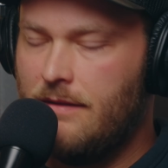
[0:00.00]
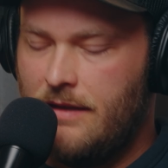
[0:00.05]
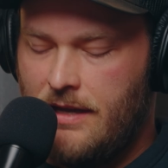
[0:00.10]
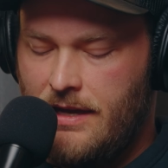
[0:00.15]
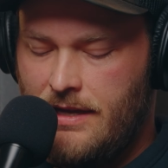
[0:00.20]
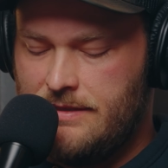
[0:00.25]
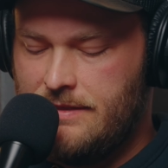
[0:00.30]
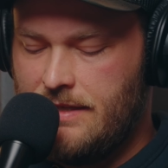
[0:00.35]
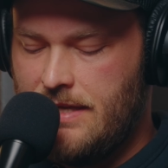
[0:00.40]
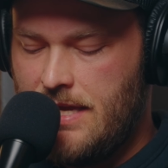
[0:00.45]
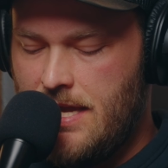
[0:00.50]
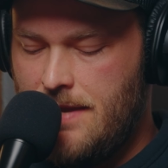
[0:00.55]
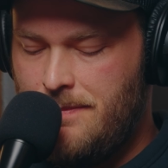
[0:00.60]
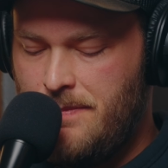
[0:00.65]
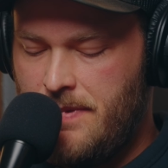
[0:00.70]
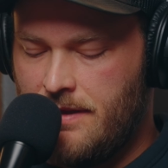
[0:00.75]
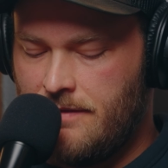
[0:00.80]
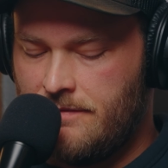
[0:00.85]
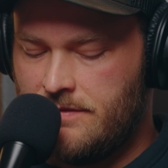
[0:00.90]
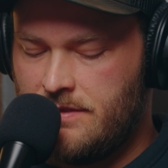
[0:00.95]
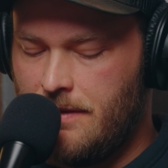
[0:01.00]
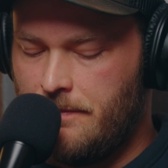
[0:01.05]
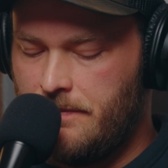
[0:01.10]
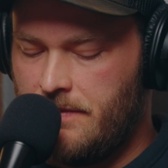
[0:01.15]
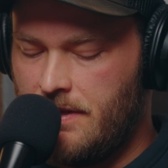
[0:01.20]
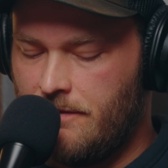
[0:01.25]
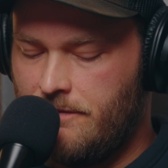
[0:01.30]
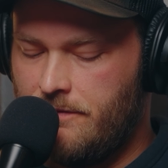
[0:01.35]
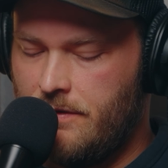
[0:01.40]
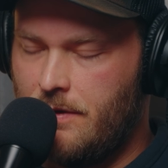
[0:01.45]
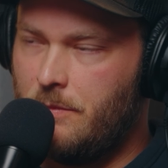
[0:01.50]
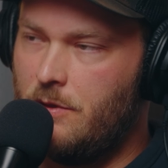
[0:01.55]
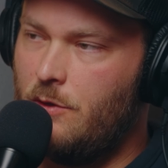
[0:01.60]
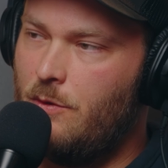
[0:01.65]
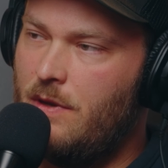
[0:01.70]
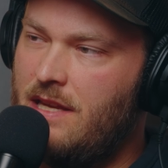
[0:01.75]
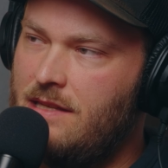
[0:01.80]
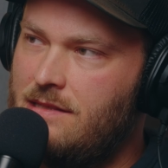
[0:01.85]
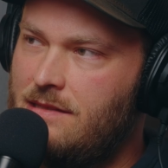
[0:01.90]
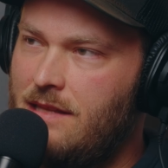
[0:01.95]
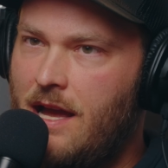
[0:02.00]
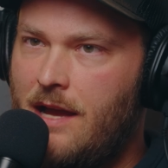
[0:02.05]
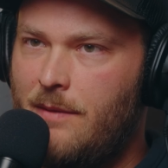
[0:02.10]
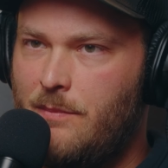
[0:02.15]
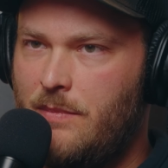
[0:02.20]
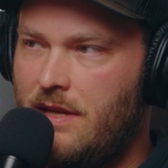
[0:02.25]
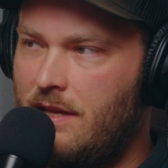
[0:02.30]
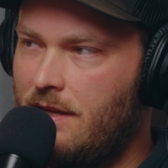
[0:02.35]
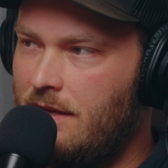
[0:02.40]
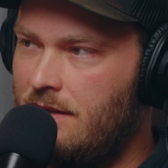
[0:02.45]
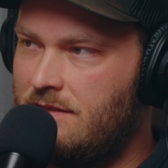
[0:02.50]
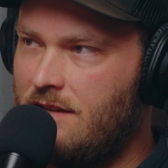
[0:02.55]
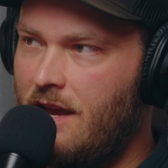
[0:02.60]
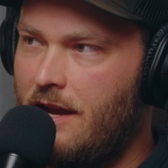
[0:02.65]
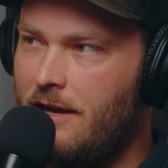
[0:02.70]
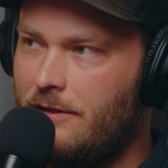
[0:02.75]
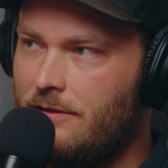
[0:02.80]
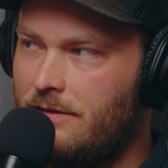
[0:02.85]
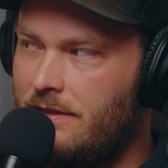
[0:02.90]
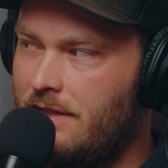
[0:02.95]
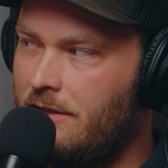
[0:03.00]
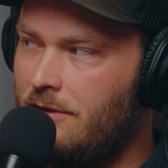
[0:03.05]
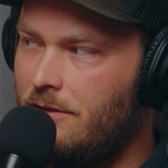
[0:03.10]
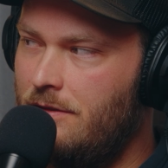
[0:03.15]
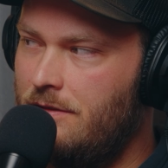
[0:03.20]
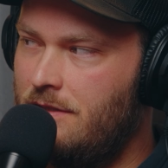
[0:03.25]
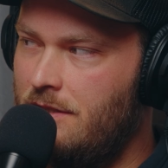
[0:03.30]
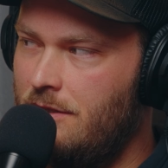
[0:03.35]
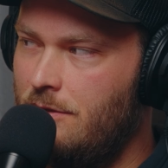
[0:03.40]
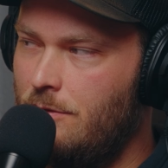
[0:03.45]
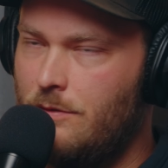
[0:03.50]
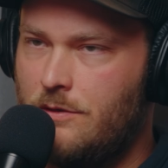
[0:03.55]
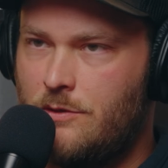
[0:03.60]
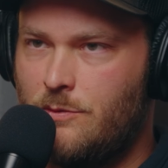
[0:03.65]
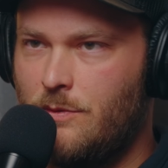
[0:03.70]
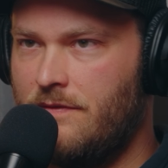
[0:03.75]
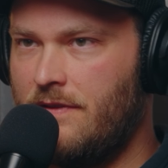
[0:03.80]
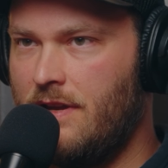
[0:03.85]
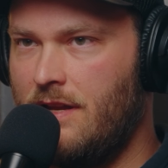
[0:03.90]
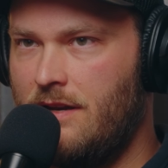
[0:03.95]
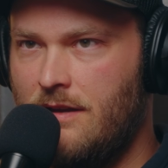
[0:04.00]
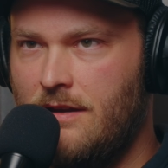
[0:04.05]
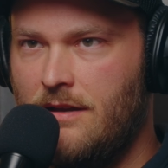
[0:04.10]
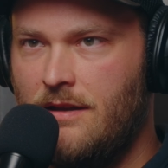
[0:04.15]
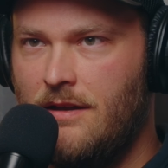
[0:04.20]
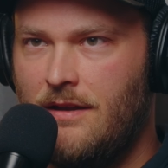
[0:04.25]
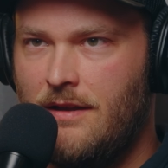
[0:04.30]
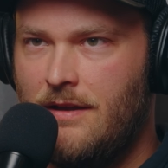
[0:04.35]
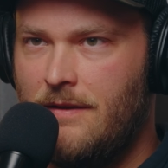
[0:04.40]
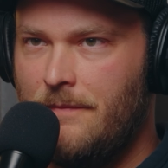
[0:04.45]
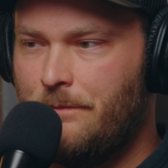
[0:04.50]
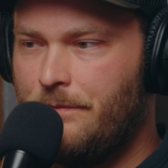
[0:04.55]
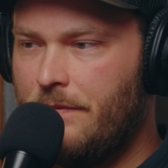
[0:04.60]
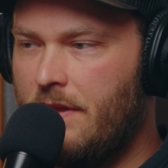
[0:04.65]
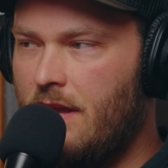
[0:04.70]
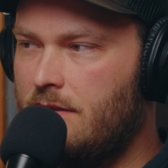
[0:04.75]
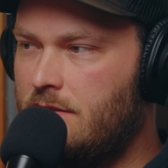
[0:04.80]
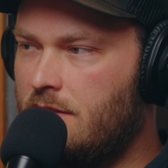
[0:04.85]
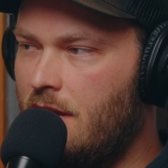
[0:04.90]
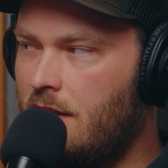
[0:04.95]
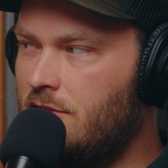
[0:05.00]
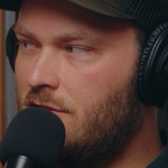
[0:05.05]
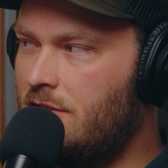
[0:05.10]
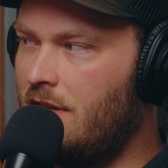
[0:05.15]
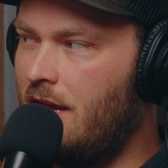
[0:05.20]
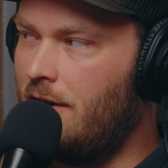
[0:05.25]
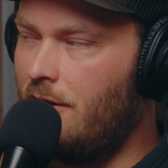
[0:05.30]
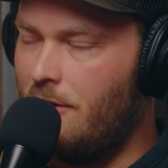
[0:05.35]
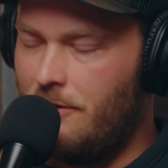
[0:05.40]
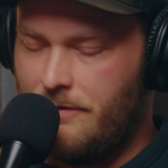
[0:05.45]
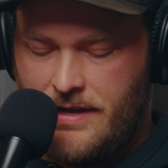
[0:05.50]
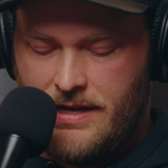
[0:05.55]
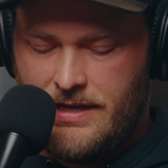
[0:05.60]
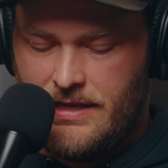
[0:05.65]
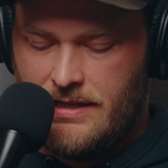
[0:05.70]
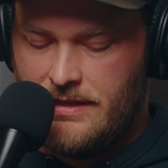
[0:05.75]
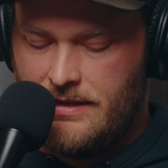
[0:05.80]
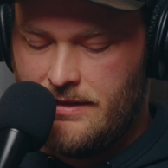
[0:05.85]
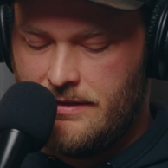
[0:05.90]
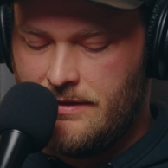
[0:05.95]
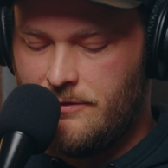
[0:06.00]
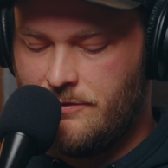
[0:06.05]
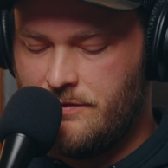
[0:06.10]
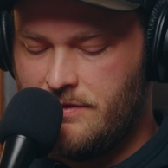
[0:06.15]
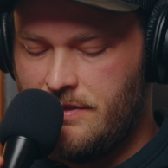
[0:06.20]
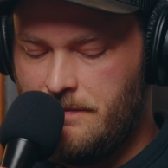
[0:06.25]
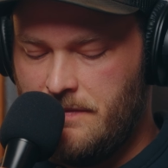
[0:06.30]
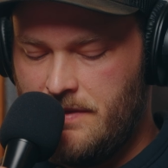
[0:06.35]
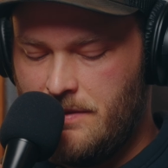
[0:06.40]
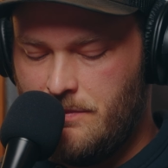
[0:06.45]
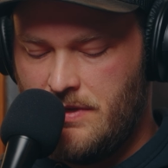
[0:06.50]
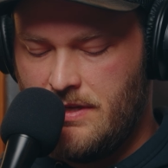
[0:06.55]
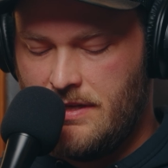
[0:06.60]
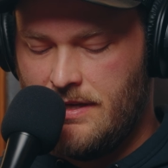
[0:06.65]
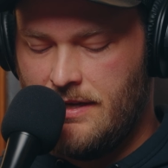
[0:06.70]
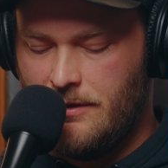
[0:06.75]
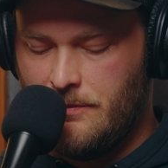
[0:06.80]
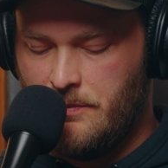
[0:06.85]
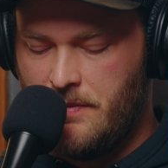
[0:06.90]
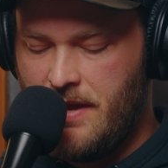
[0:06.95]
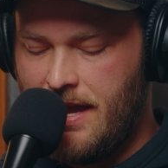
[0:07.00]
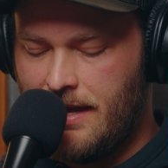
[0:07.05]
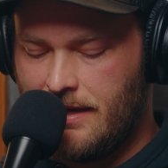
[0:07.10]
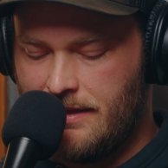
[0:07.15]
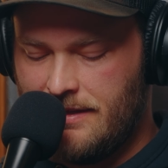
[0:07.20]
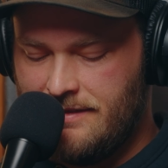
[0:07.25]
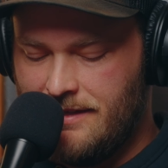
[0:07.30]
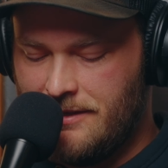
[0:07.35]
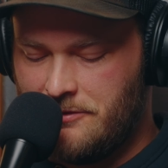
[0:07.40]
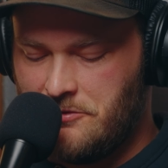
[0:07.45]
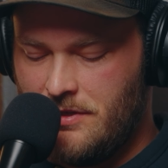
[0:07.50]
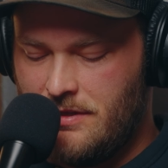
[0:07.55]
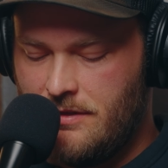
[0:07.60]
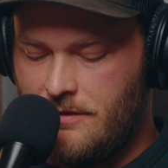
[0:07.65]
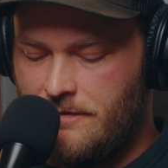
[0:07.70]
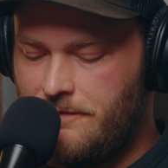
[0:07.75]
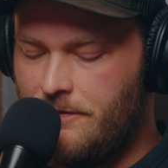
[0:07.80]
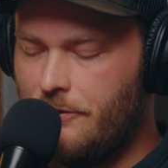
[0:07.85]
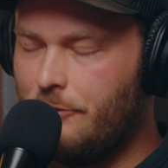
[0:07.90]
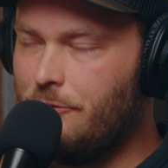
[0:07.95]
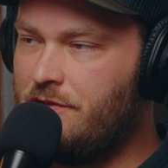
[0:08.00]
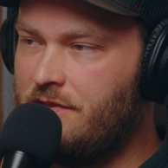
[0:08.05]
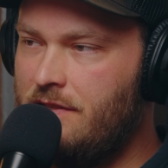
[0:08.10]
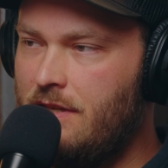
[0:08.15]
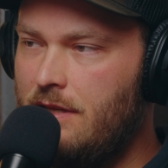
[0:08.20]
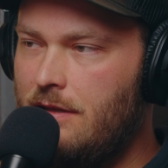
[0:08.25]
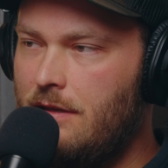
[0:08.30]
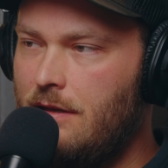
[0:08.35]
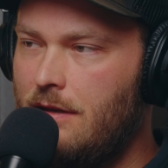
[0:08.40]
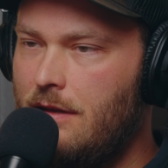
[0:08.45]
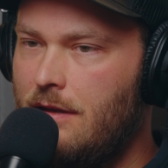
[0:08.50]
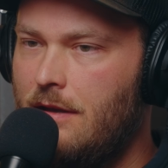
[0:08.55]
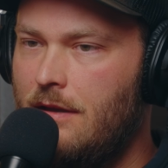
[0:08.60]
God's keeping something from you. He's not being entirely good to you, which we've kind of touched on already, that there's something being held back. That's actually the first sin.